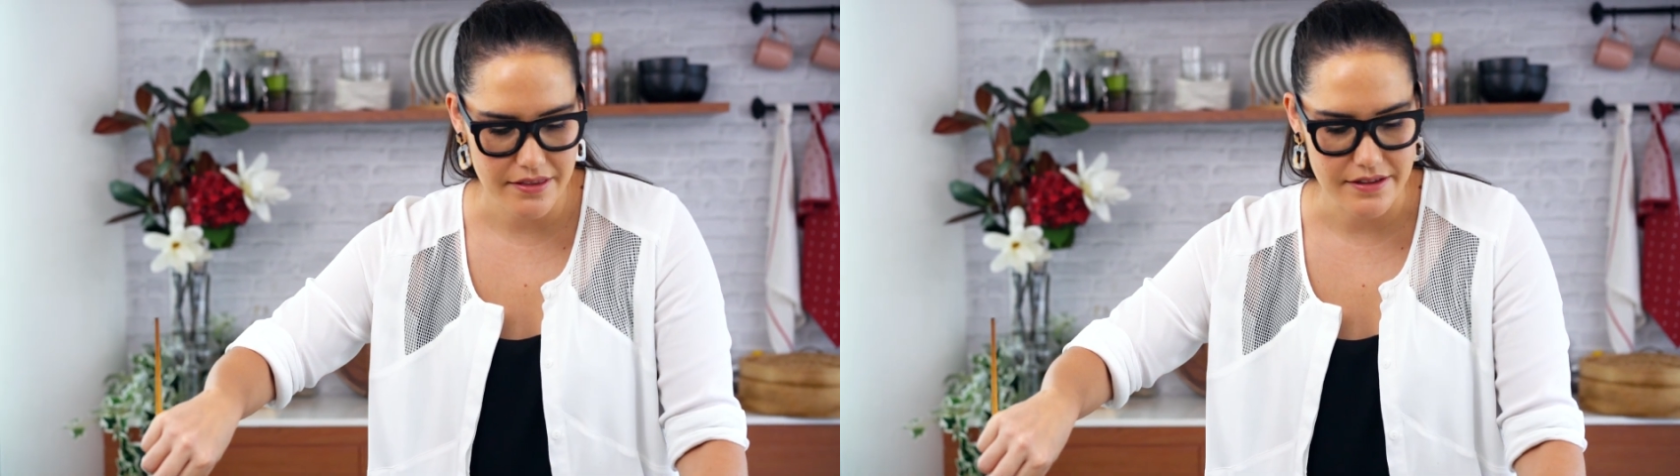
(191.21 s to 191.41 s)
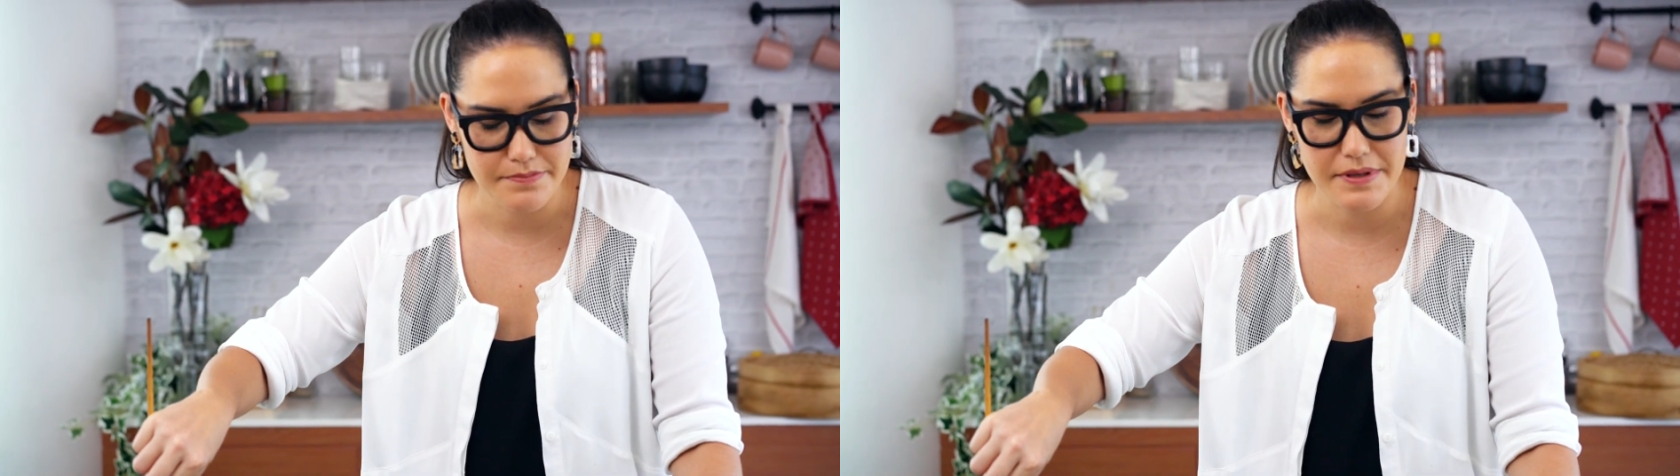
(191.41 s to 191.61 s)

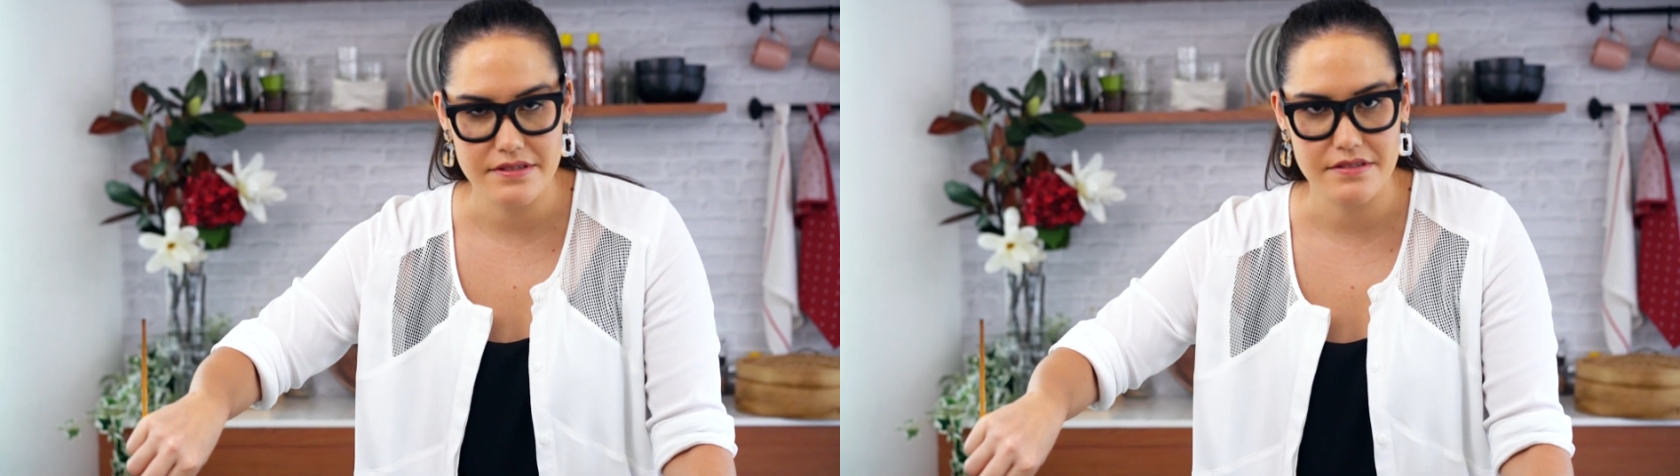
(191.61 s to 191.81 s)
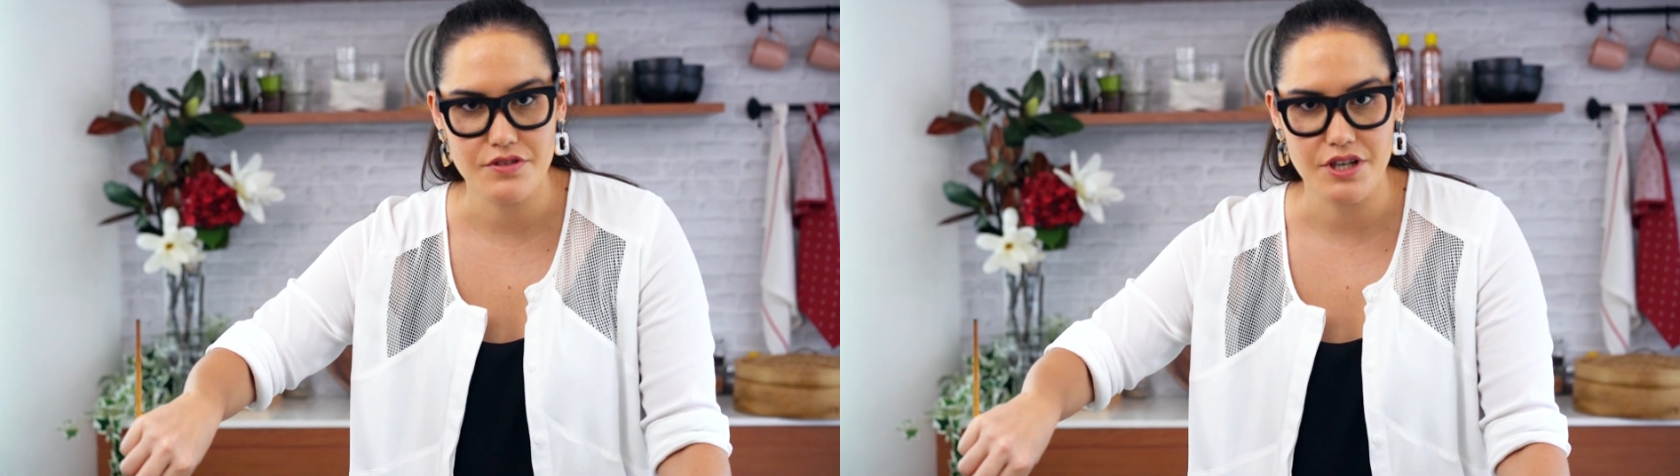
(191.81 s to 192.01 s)
these
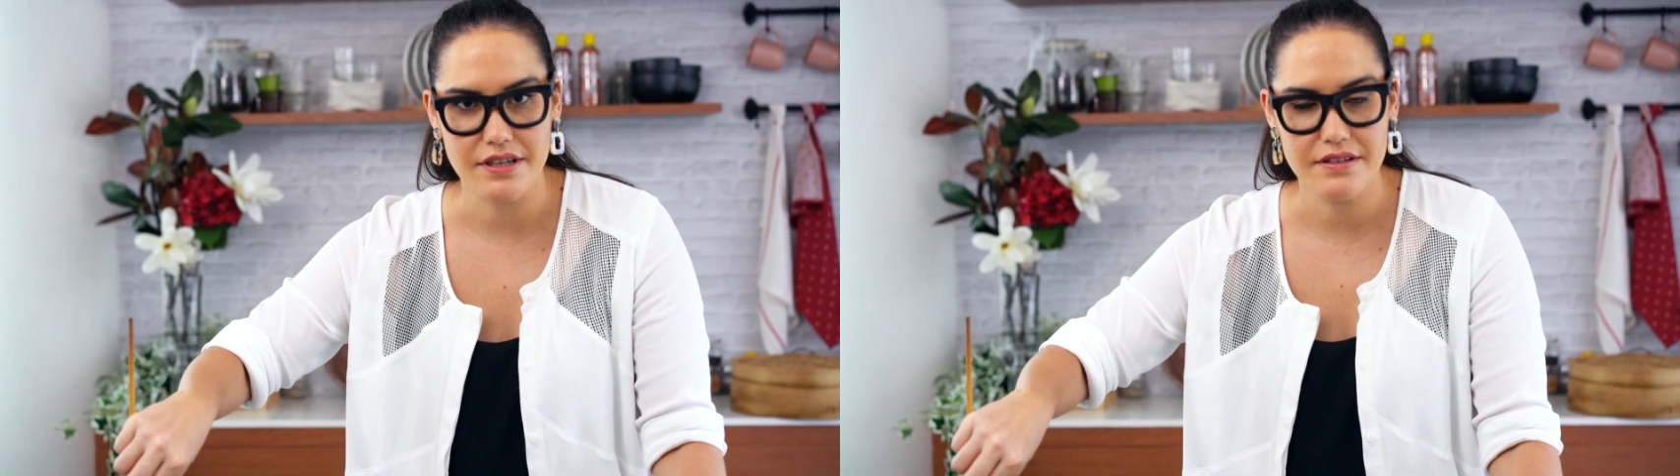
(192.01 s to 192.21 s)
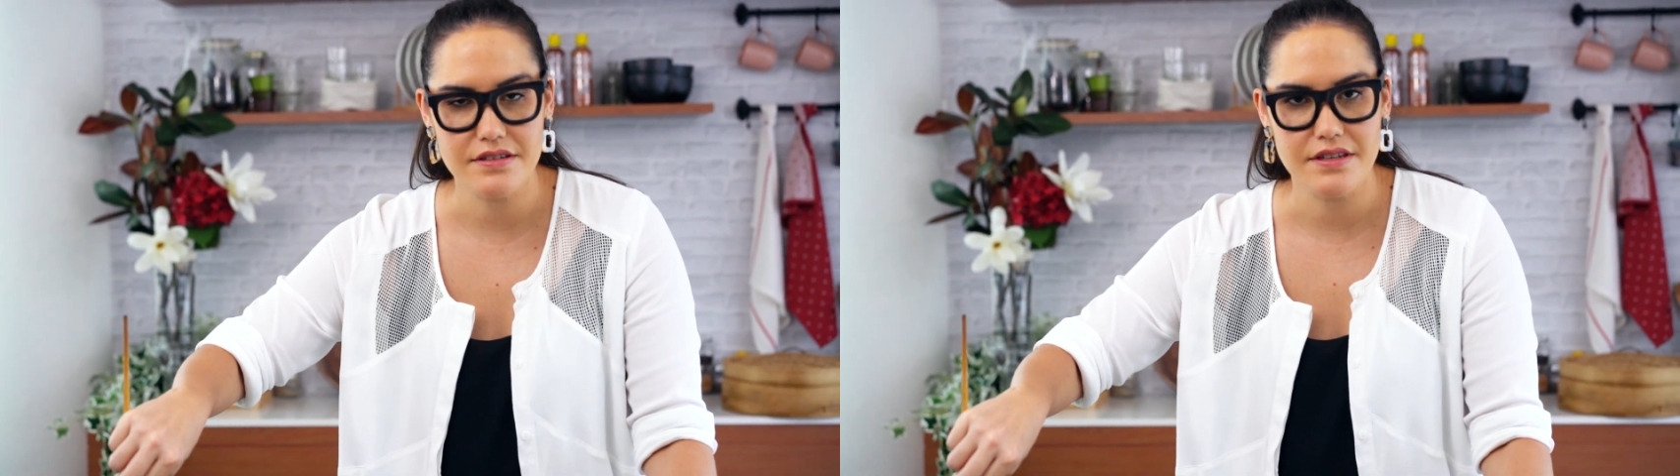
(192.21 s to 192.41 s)
pieces of
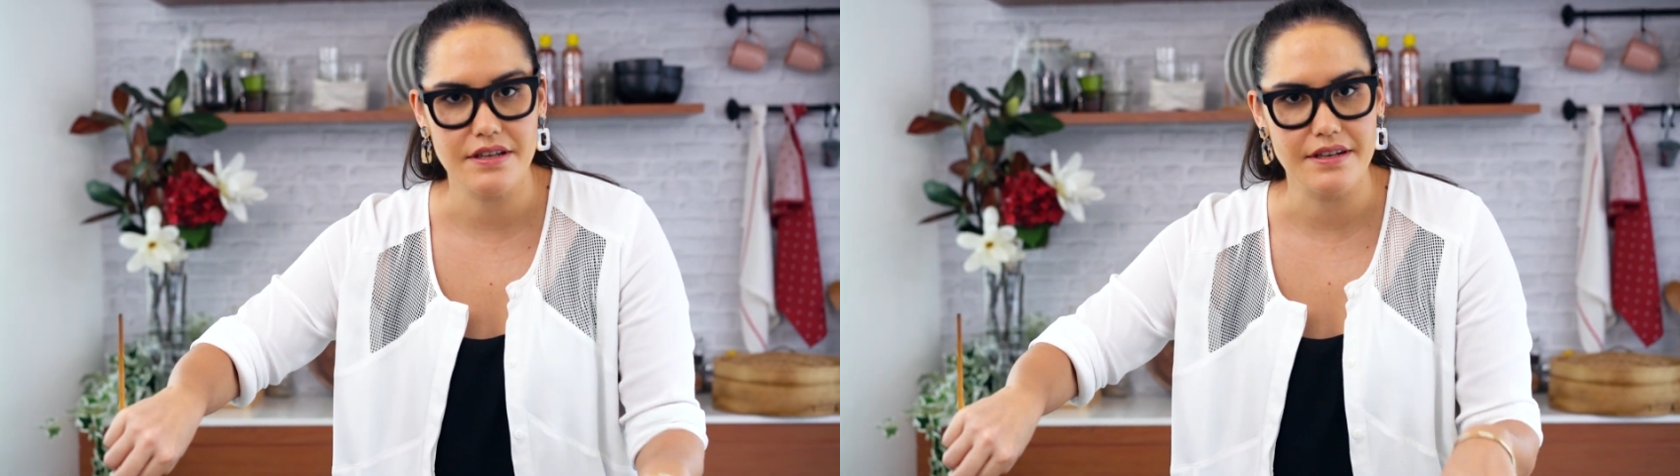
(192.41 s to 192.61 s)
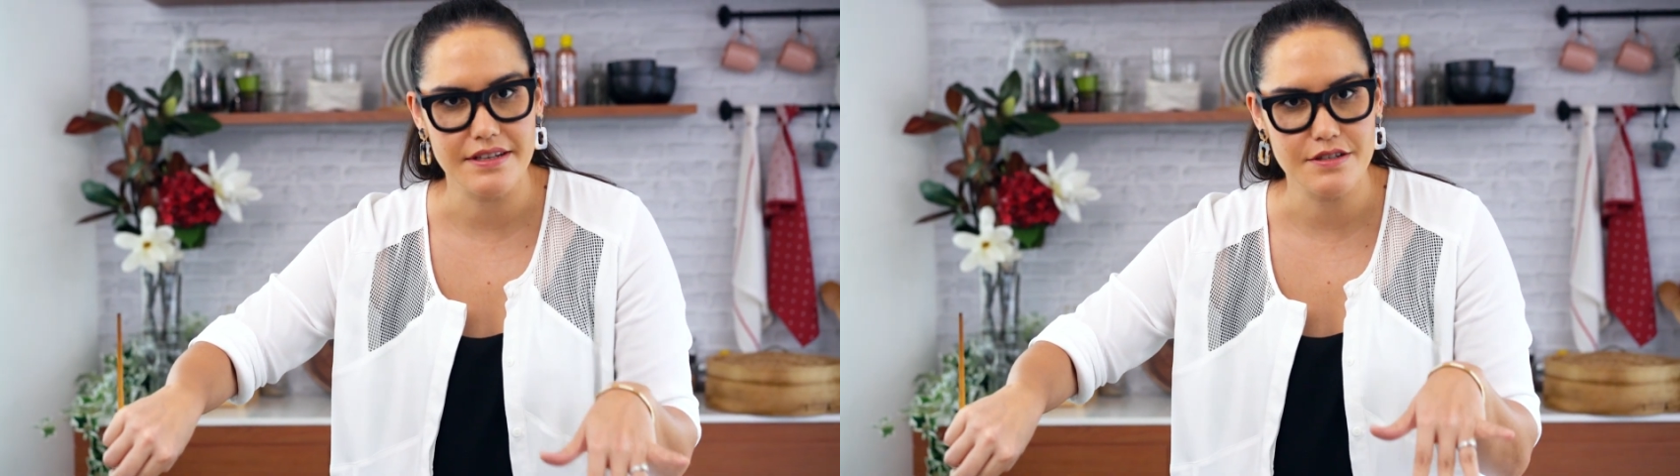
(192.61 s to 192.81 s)
chicken, so they're
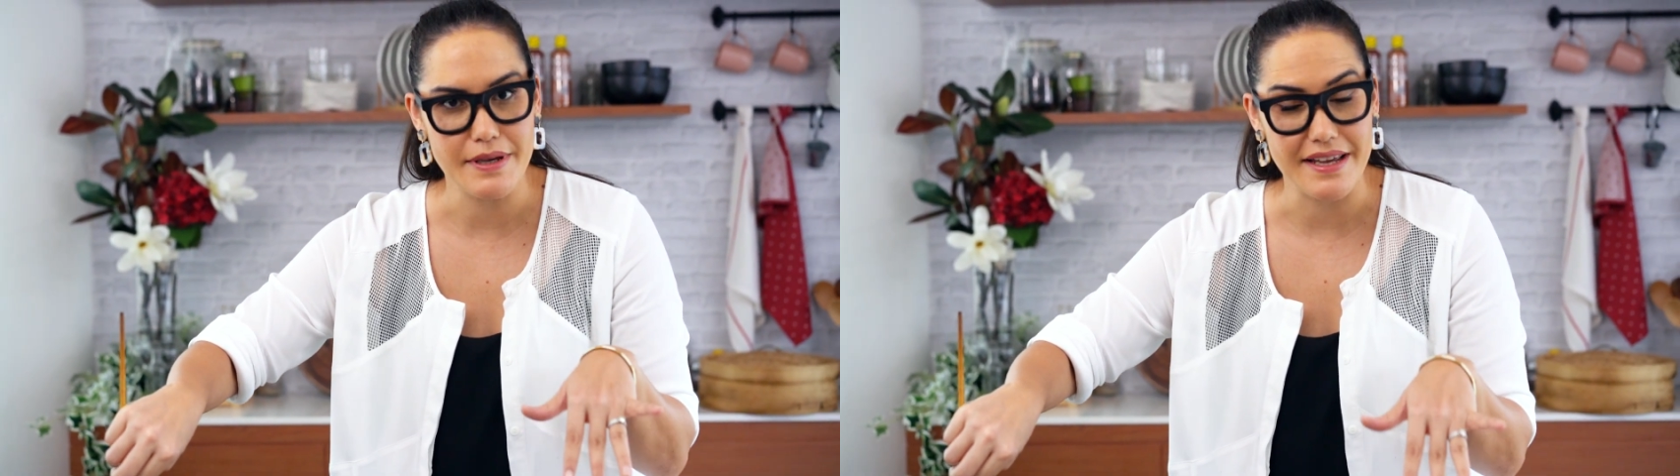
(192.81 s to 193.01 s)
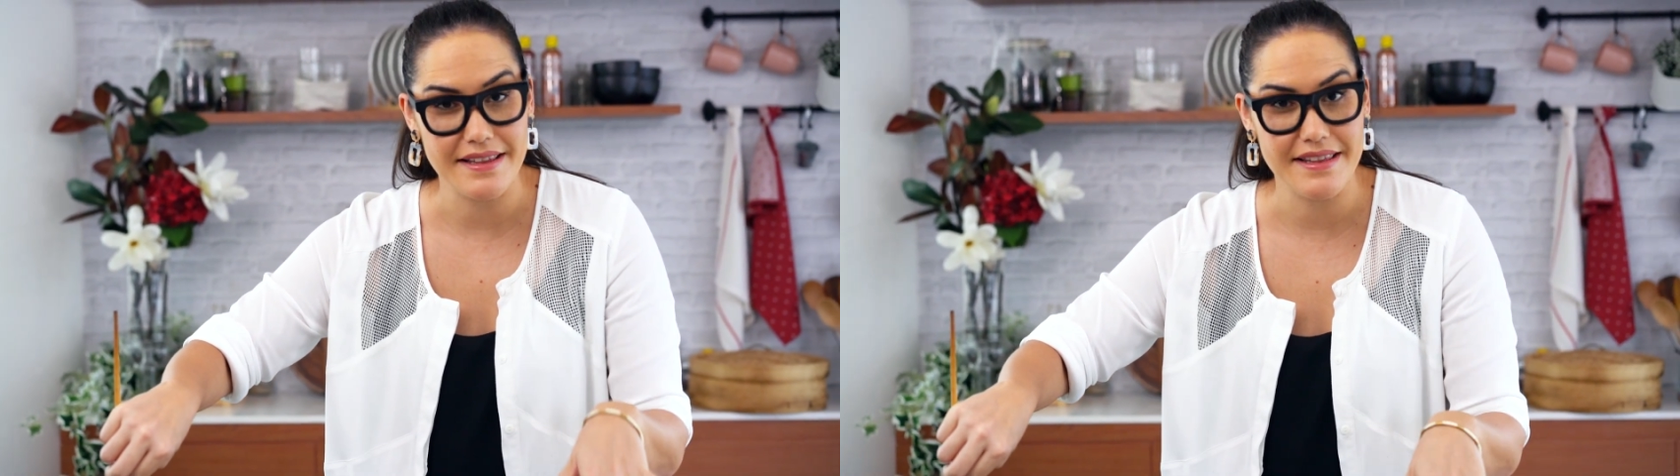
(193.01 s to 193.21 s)
gonna need to
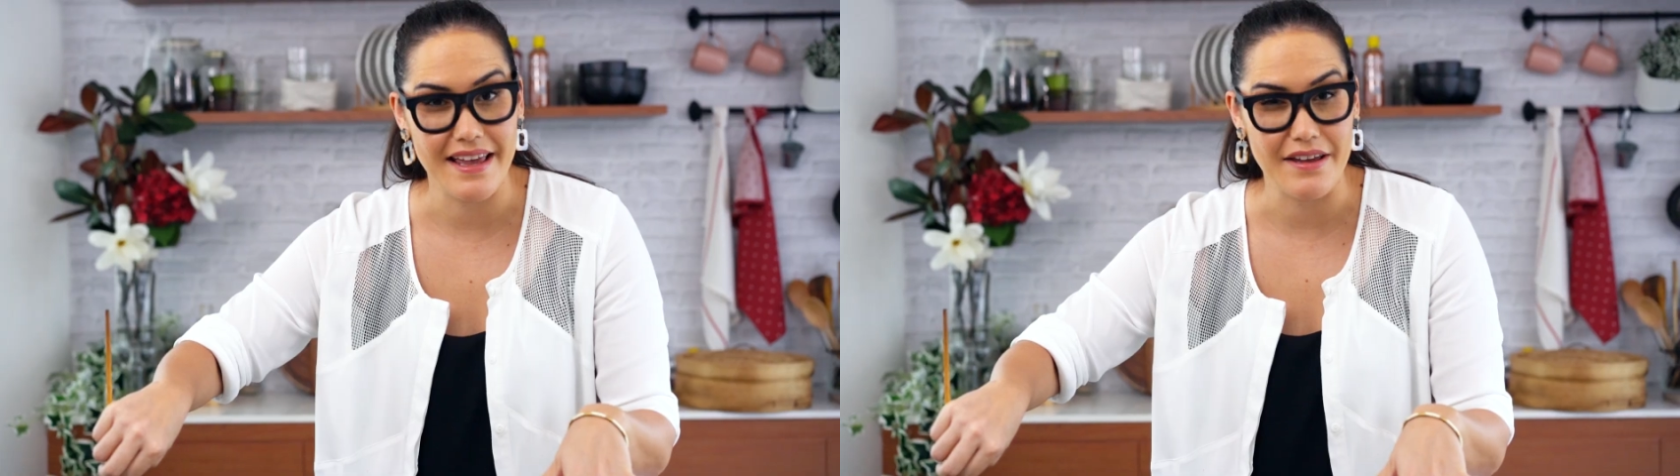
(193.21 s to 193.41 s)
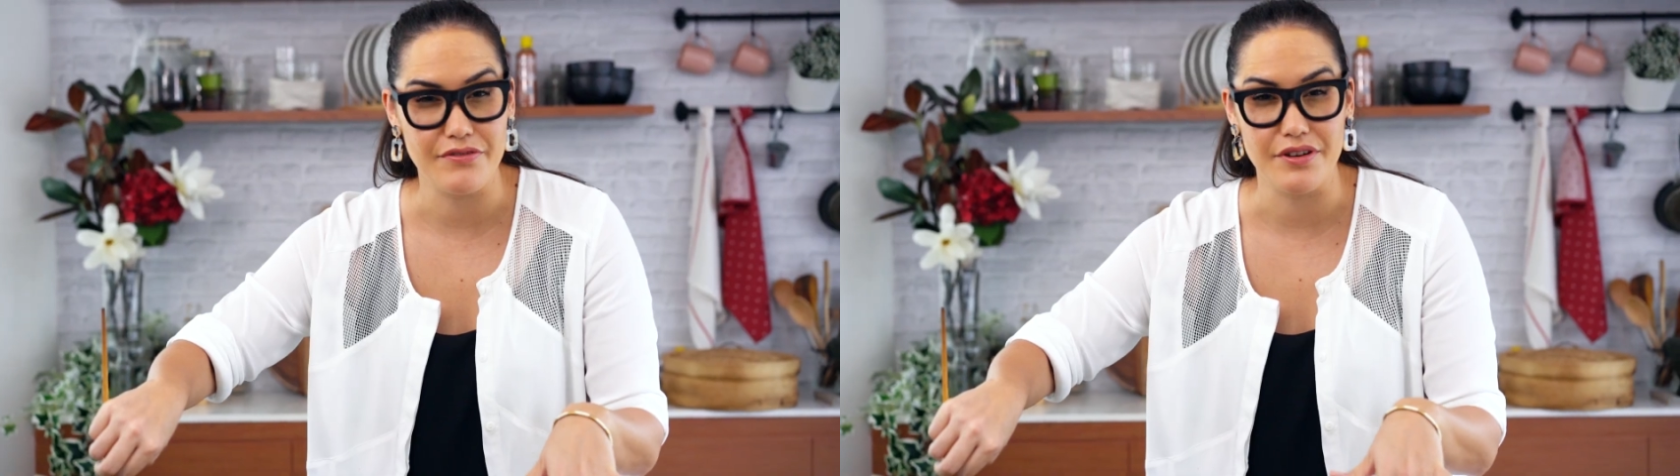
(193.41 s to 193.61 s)
be in
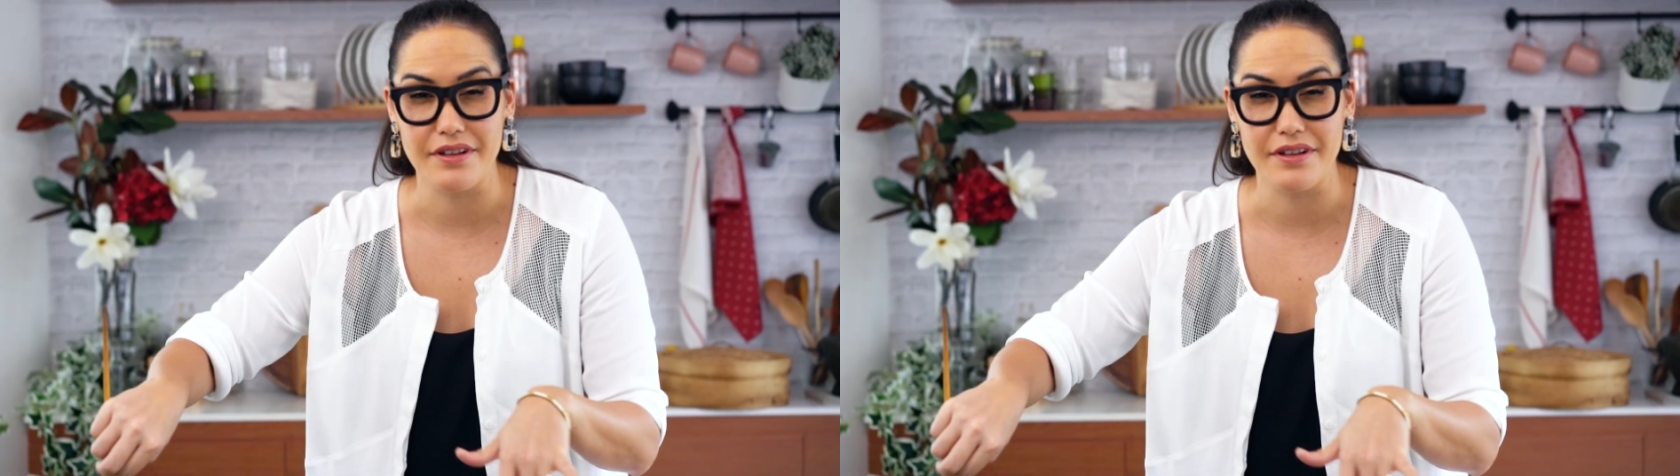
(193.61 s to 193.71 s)
there for